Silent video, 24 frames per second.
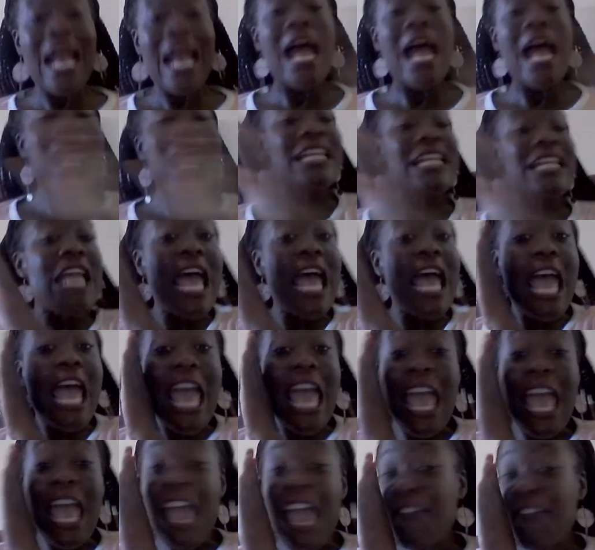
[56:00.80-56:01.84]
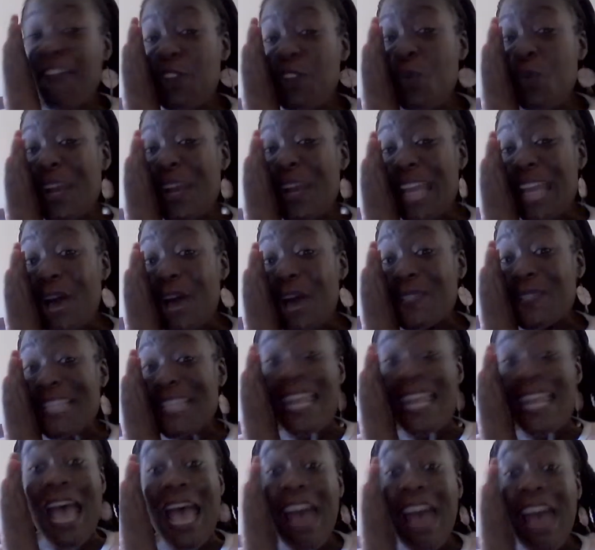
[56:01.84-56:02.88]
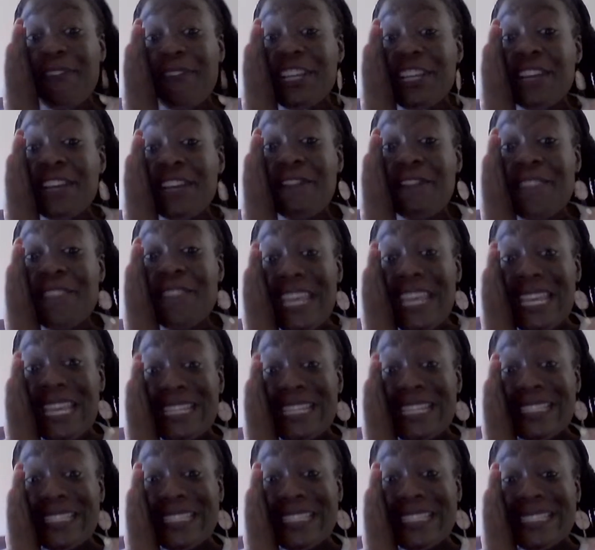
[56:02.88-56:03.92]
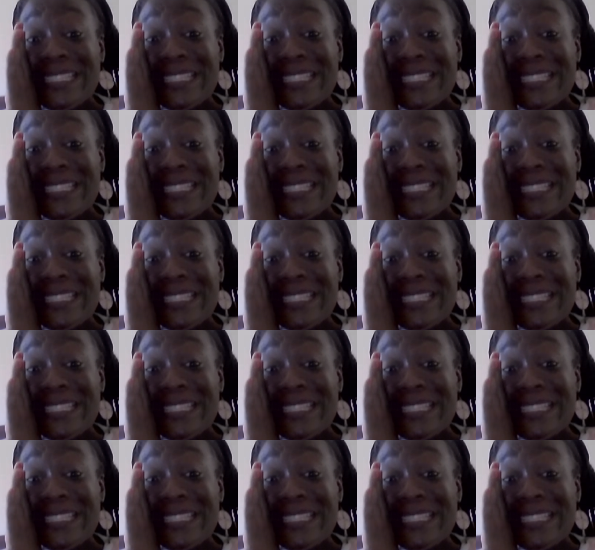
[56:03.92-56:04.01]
And everyone else that Africa feeds